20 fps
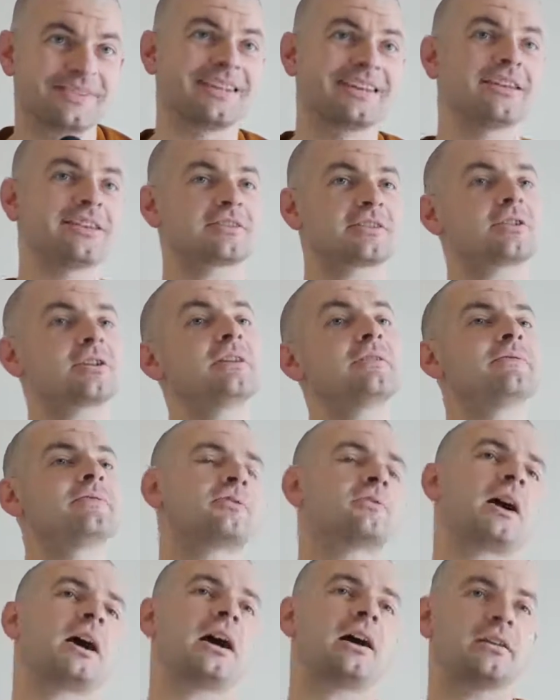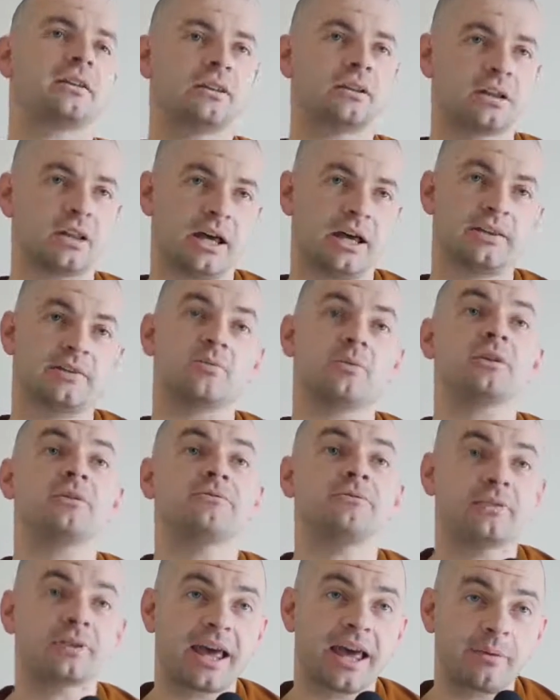So give as your heart inclines, where you
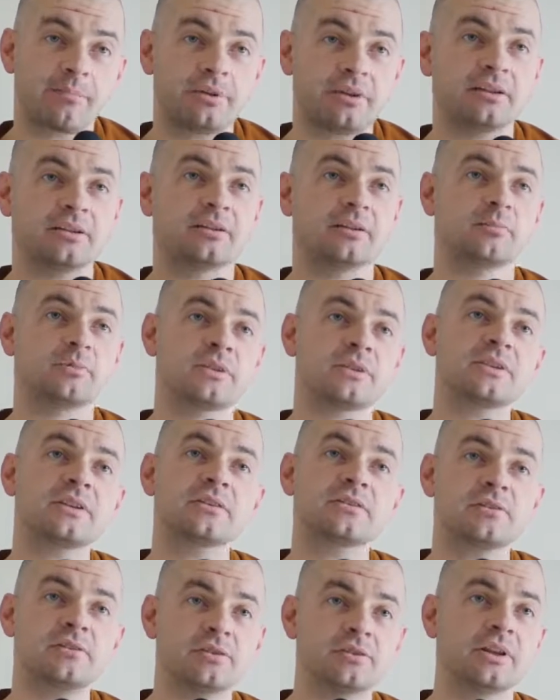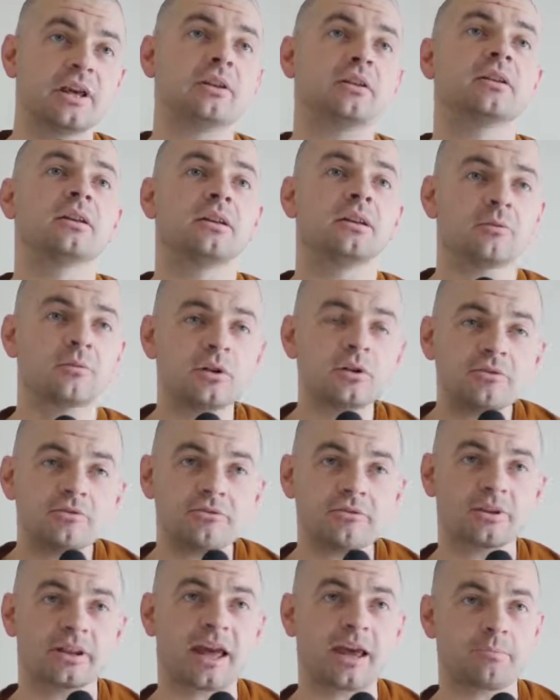feel happy, and the Buddha says to do that. When you
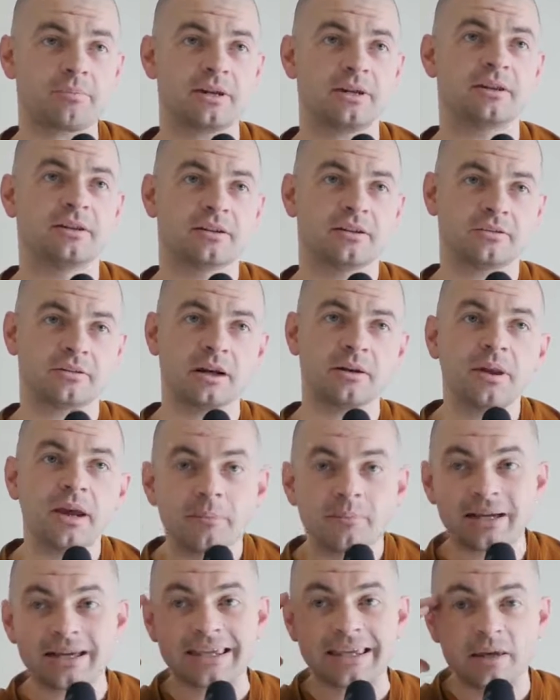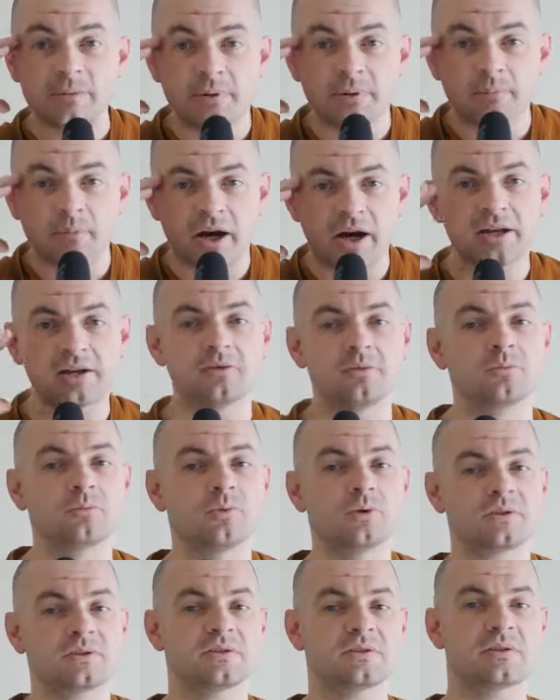feel happy, right? But keep in mind
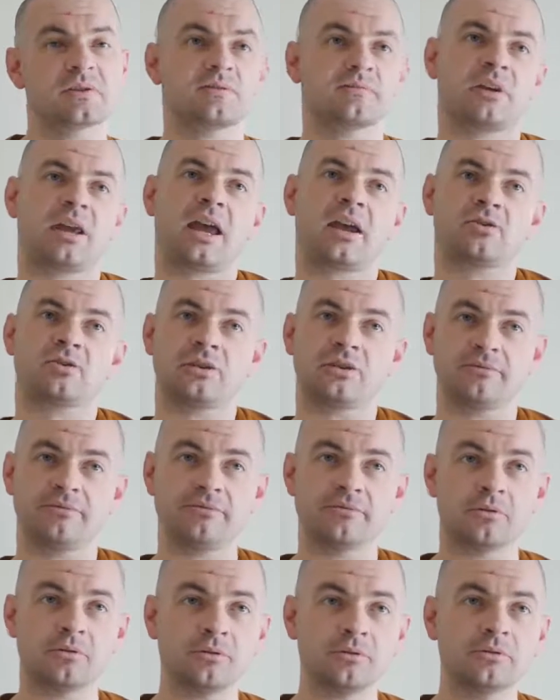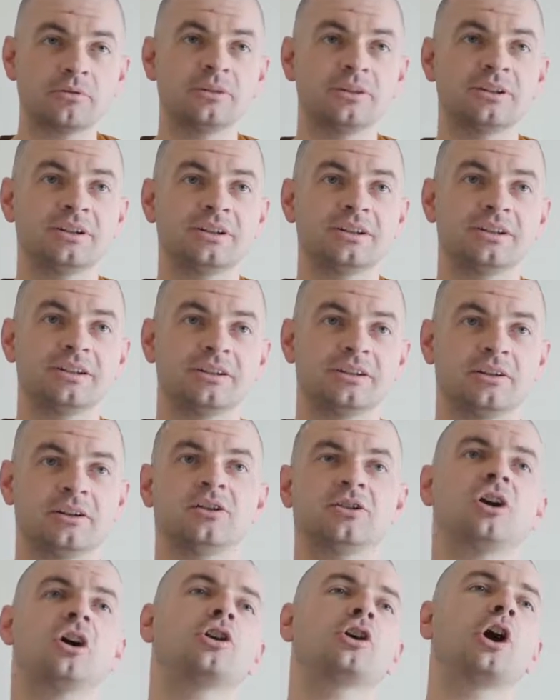what's this actually for, and
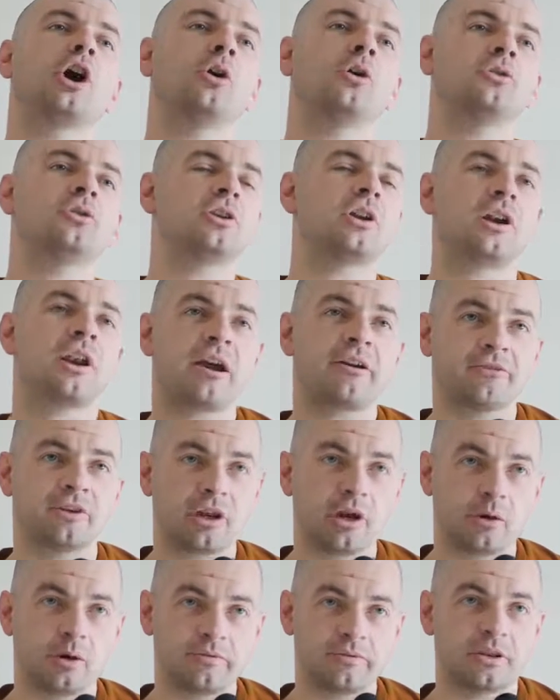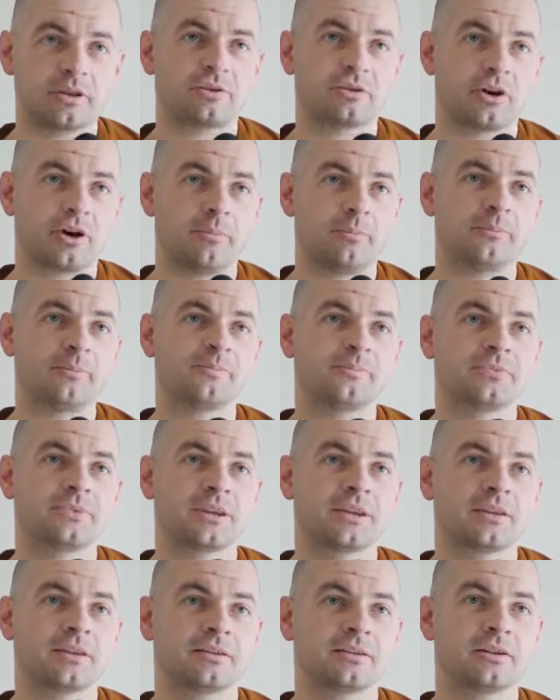don't go. You don't have to go over the top.
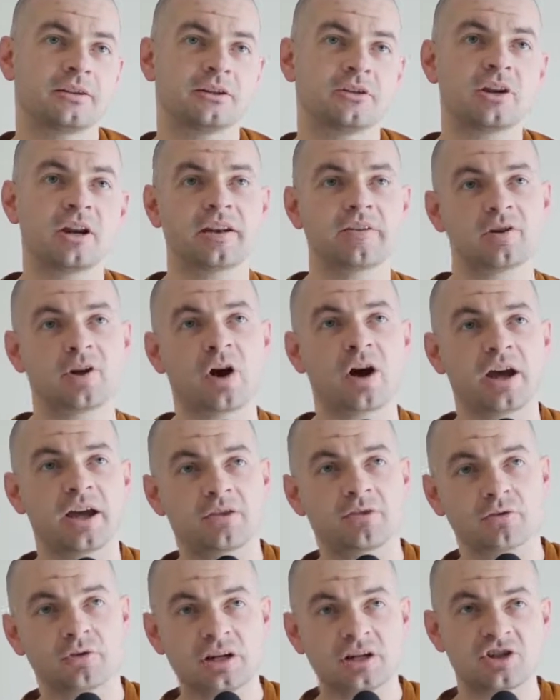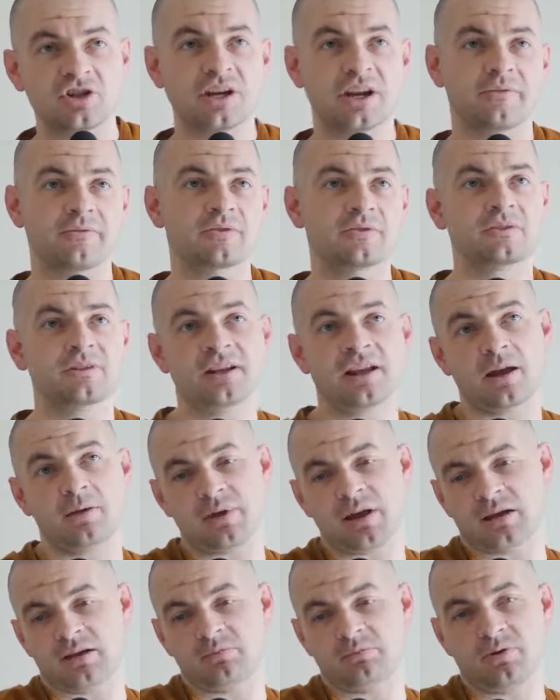You don't have to hire 3 chefs to come
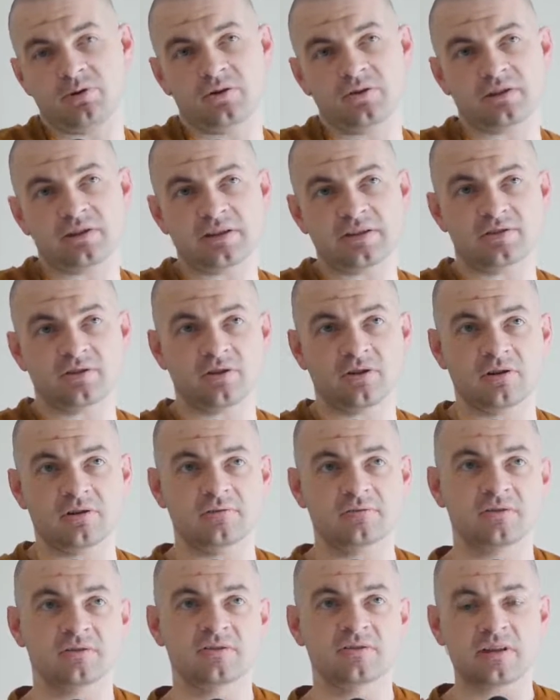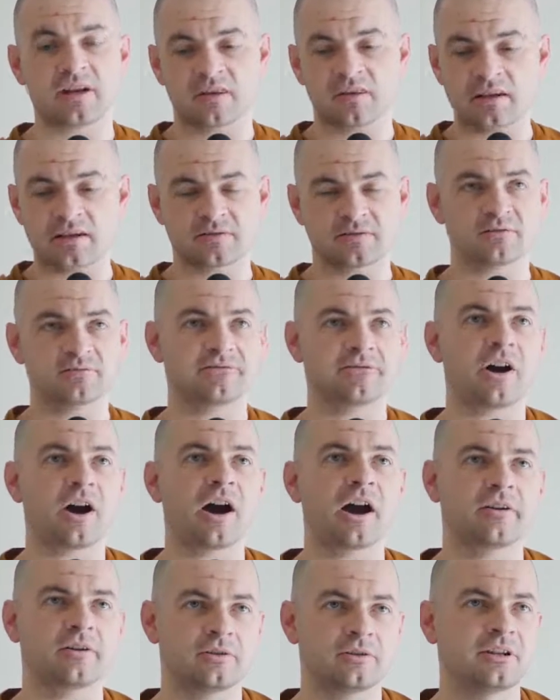out and personally serve and set things on
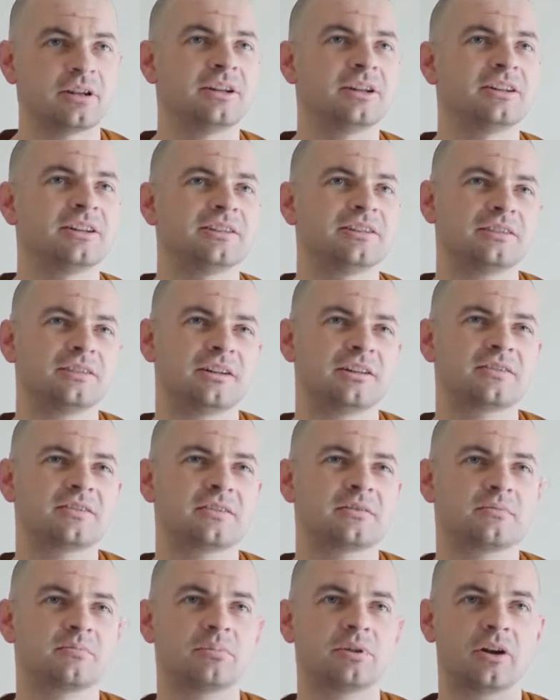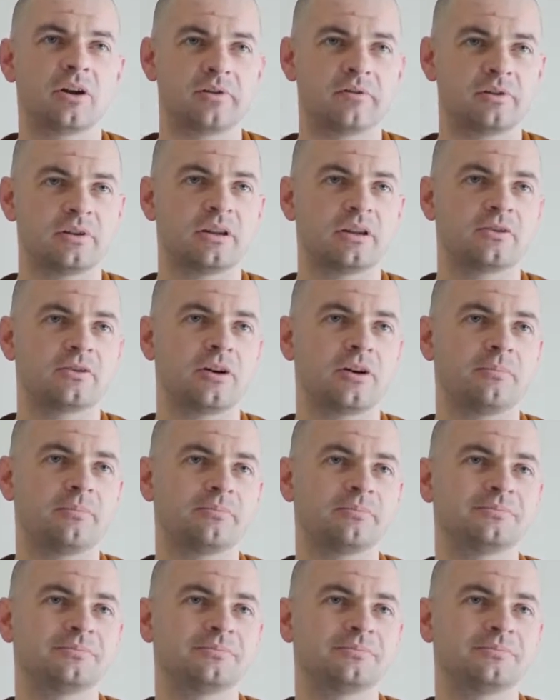fire, and it's a bit over the top.